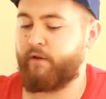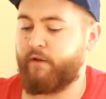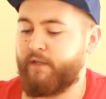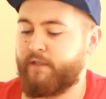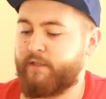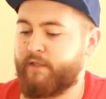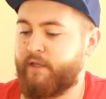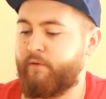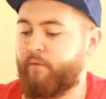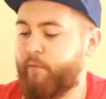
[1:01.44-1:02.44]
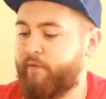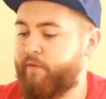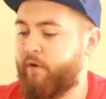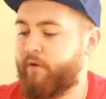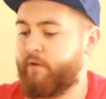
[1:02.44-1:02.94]
So let's see what
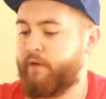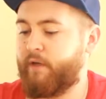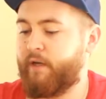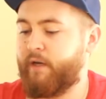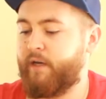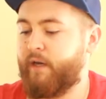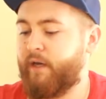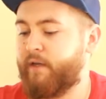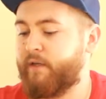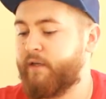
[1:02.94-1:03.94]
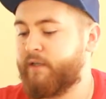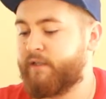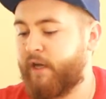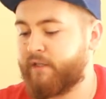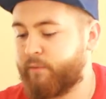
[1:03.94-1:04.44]
we've got in here,
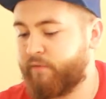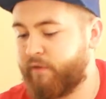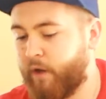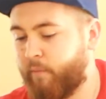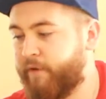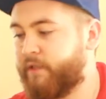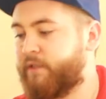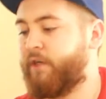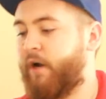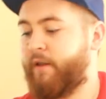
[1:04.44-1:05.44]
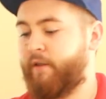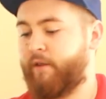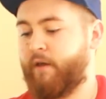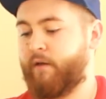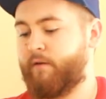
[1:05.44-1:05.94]
starting with the obvious giant
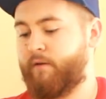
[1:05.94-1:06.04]
thing,